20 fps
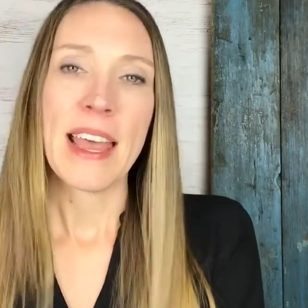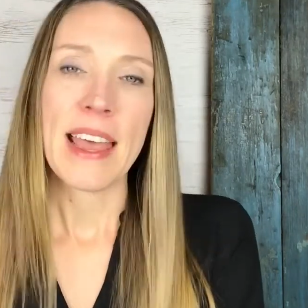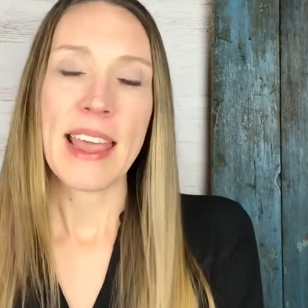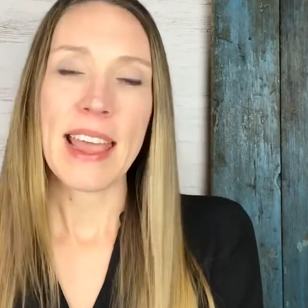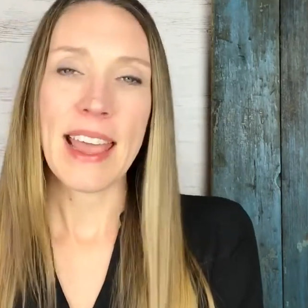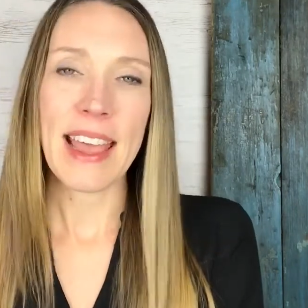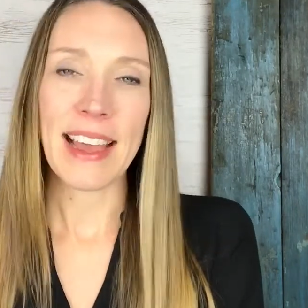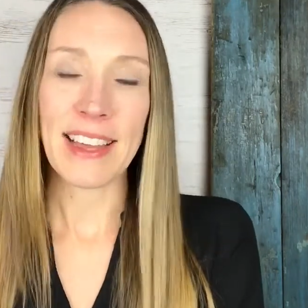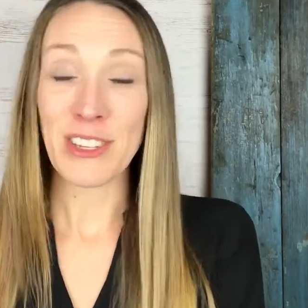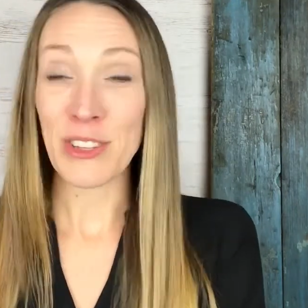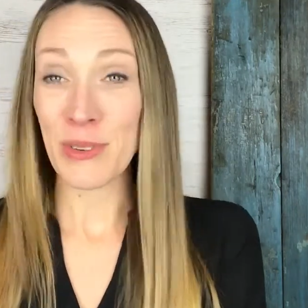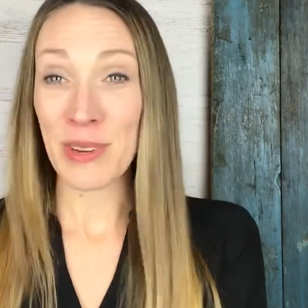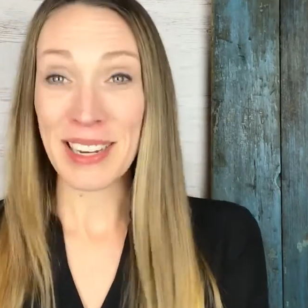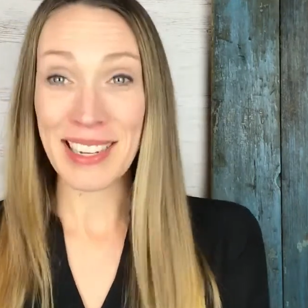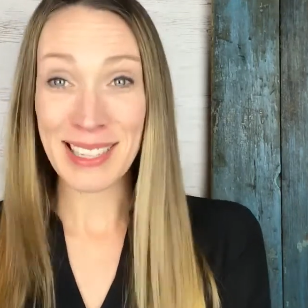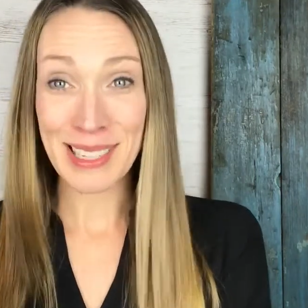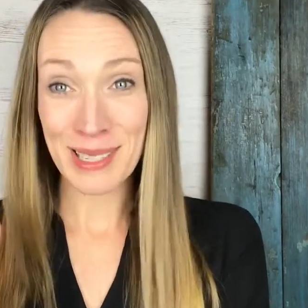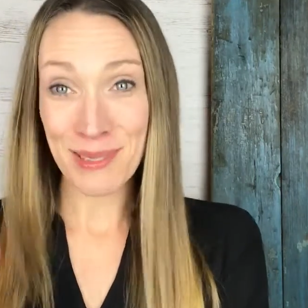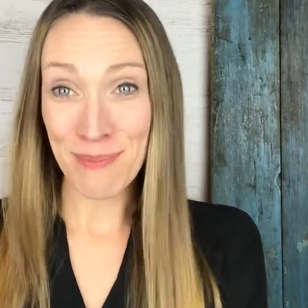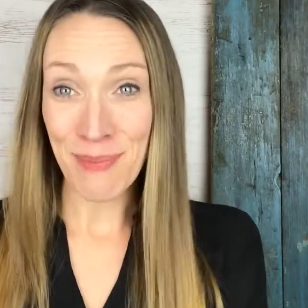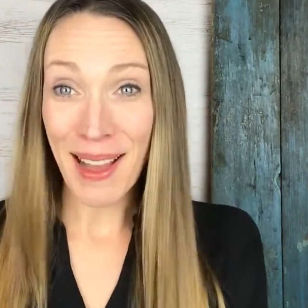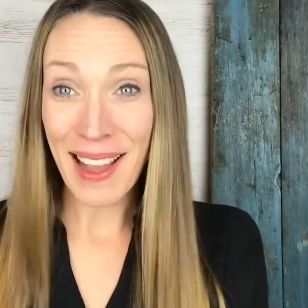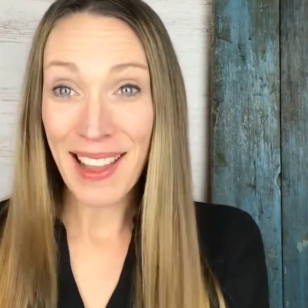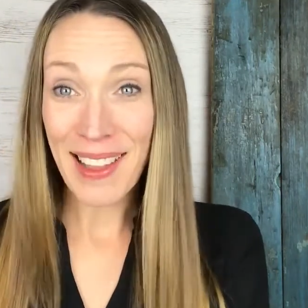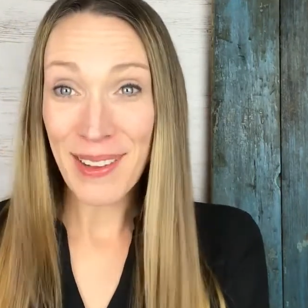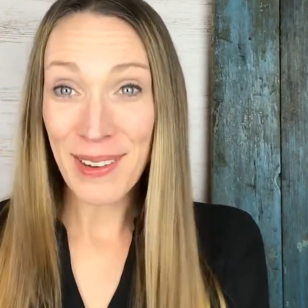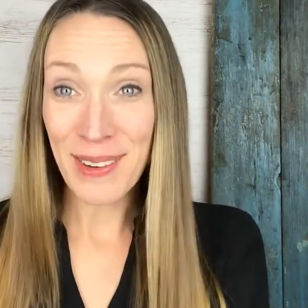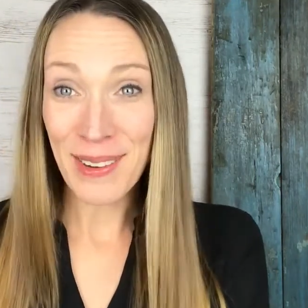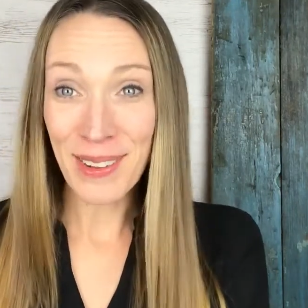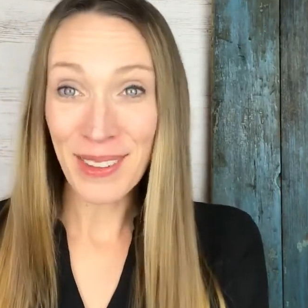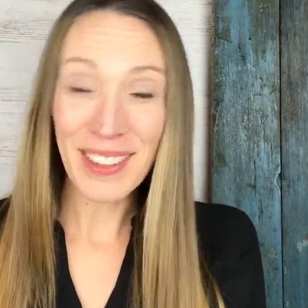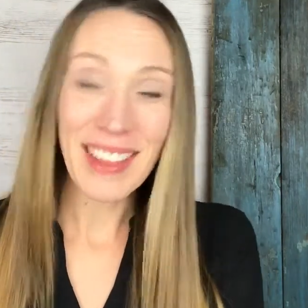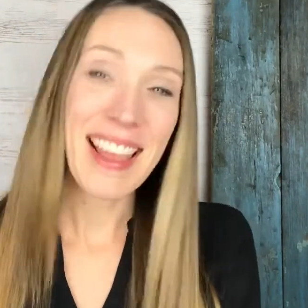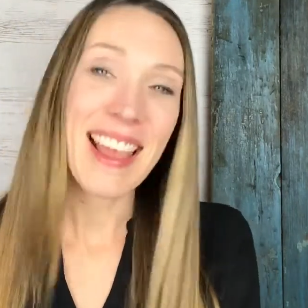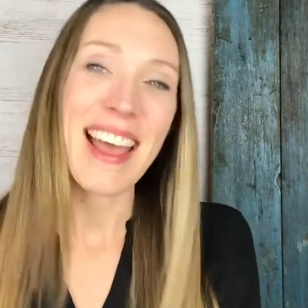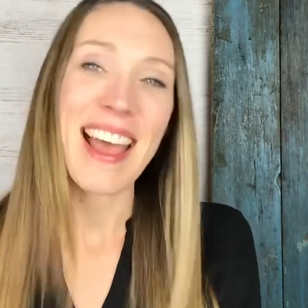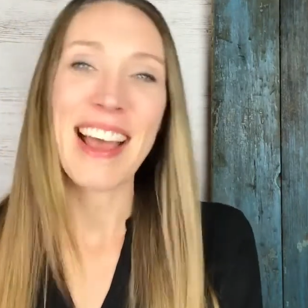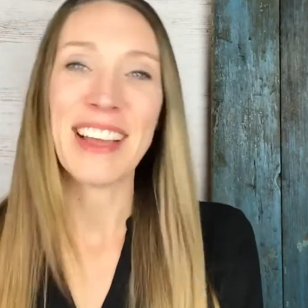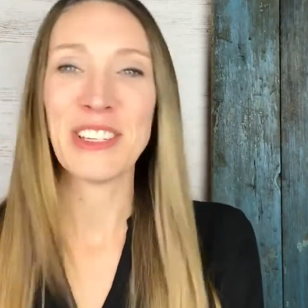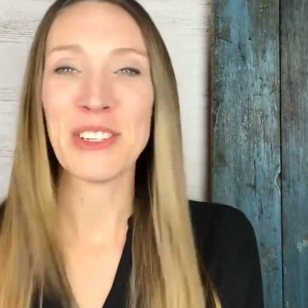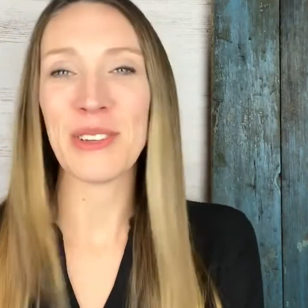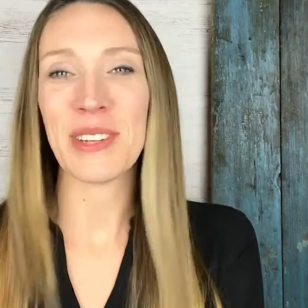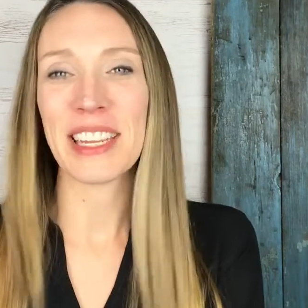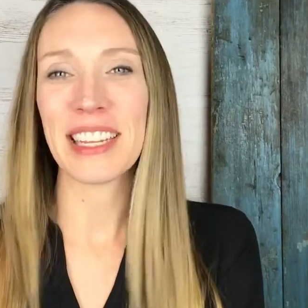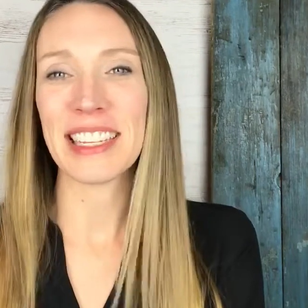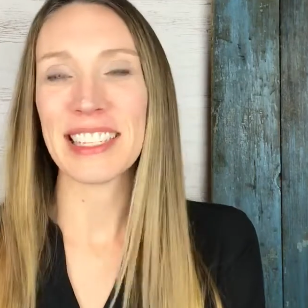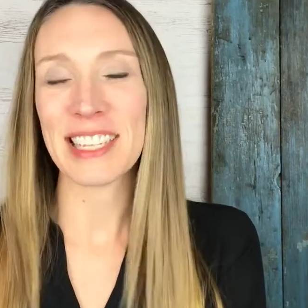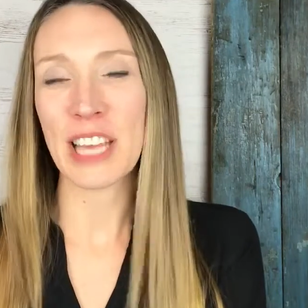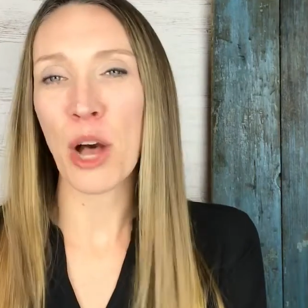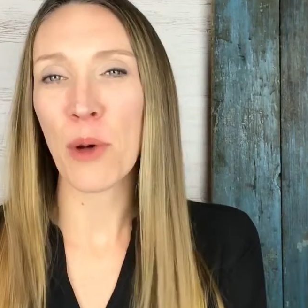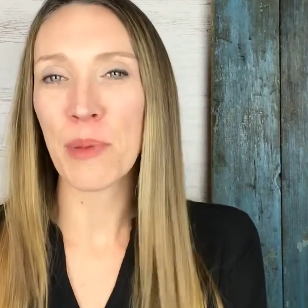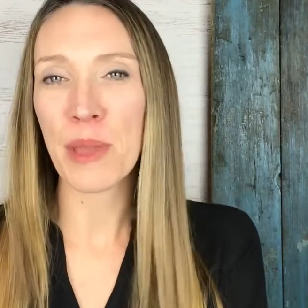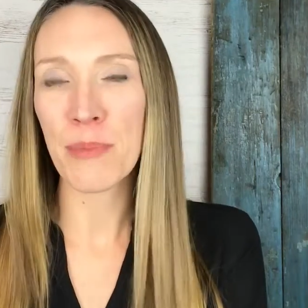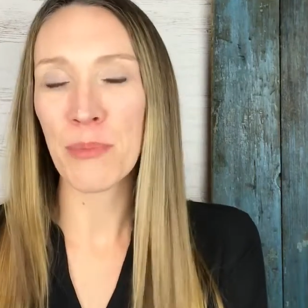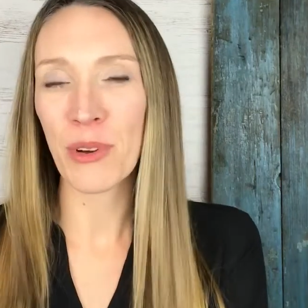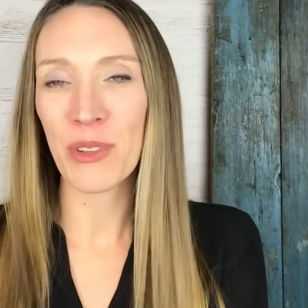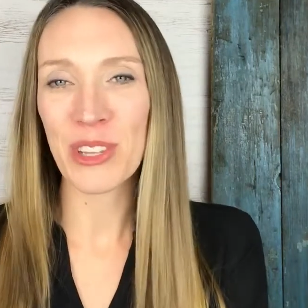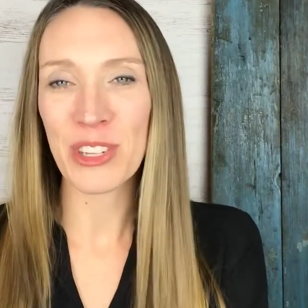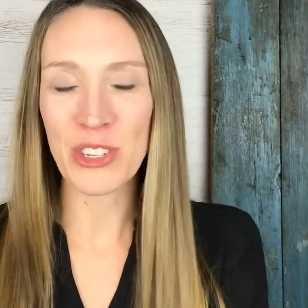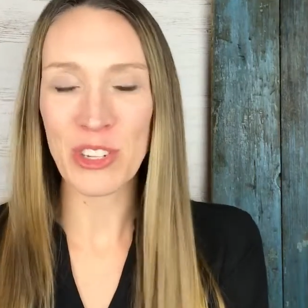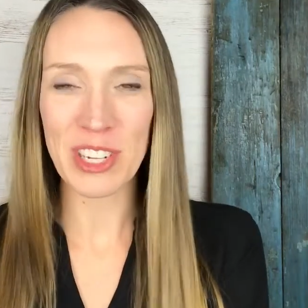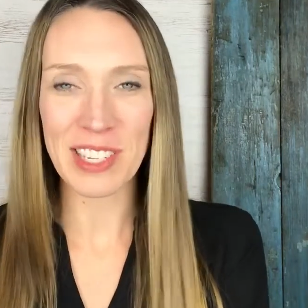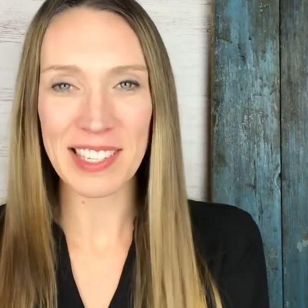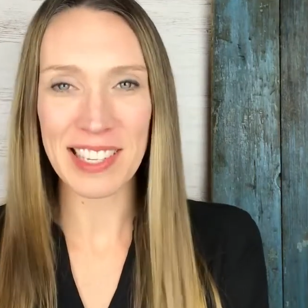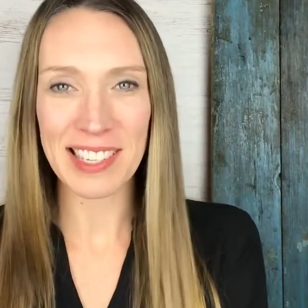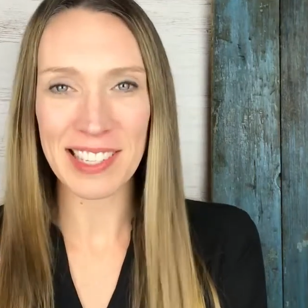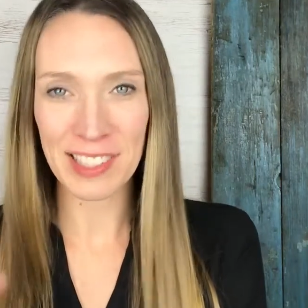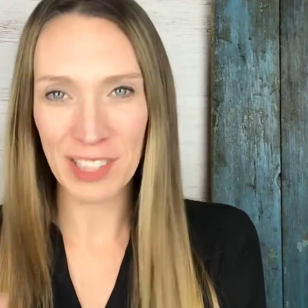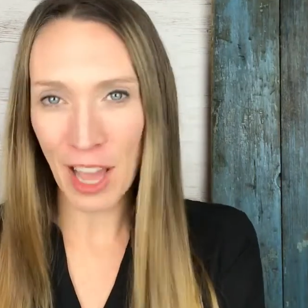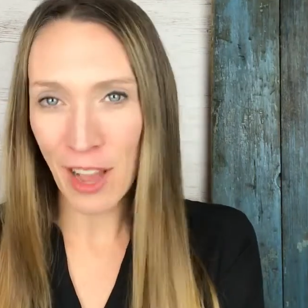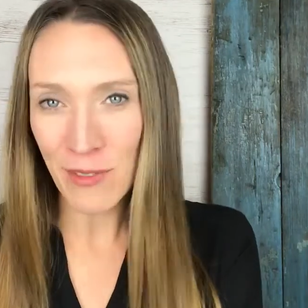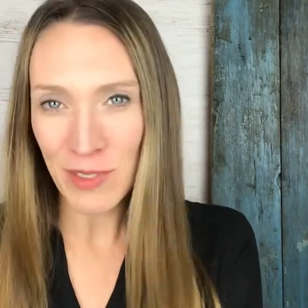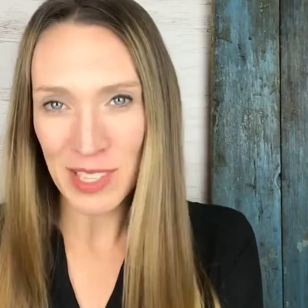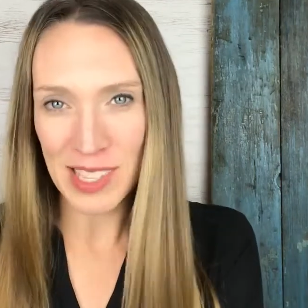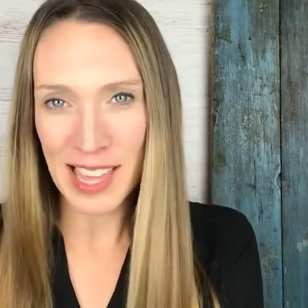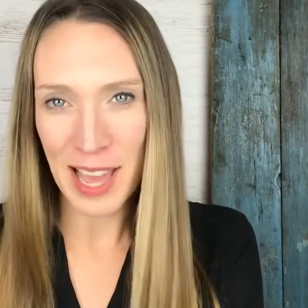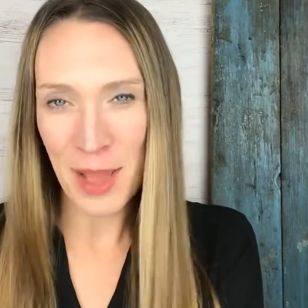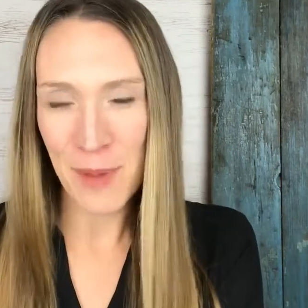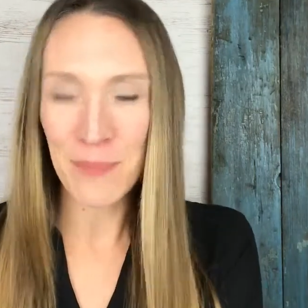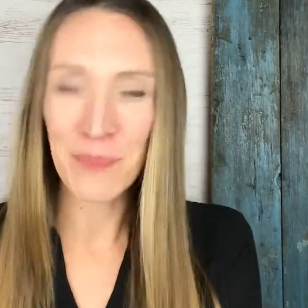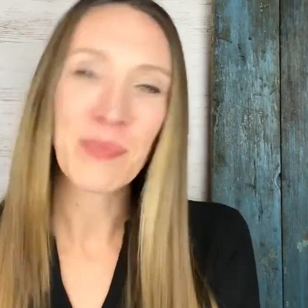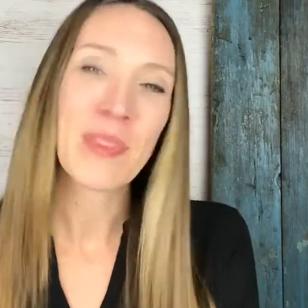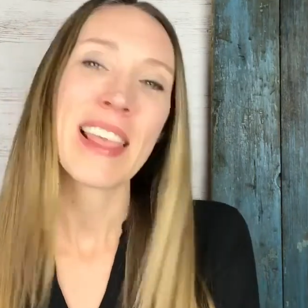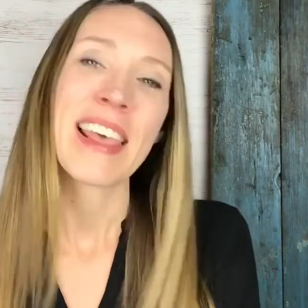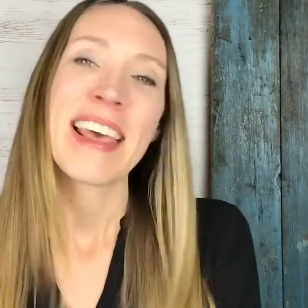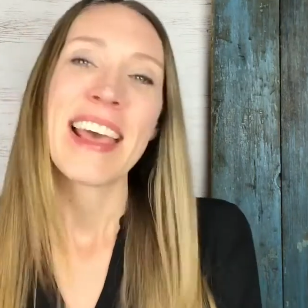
and you need to smile and you need to tell people that Jesus loves them.